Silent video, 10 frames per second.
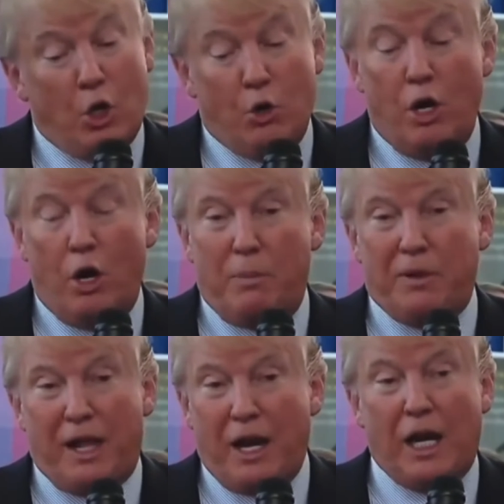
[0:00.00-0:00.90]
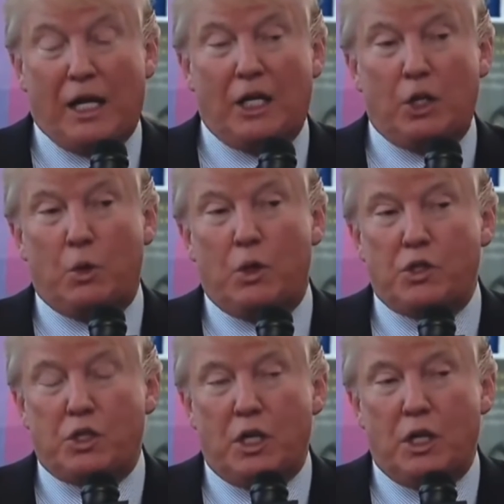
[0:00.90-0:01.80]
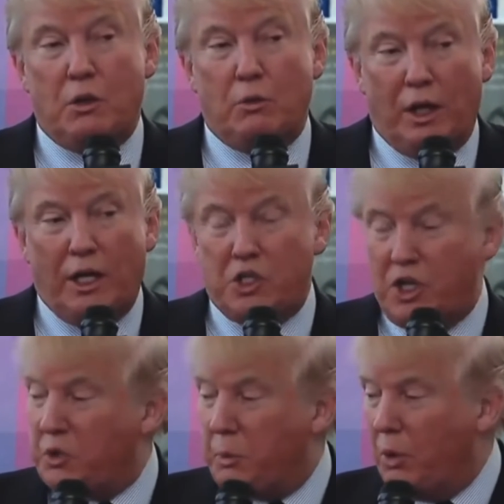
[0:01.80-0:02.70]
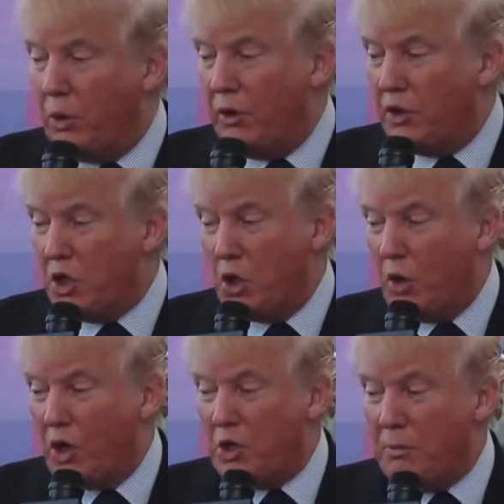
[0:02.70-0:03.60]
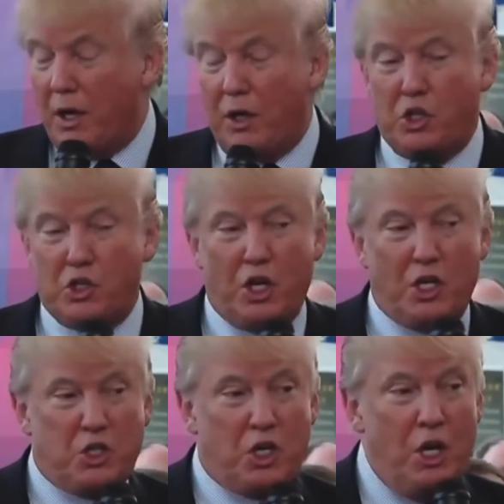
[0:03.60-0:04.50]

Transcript: don't know, but that island was really a cesspool. There's no question about it. Just ask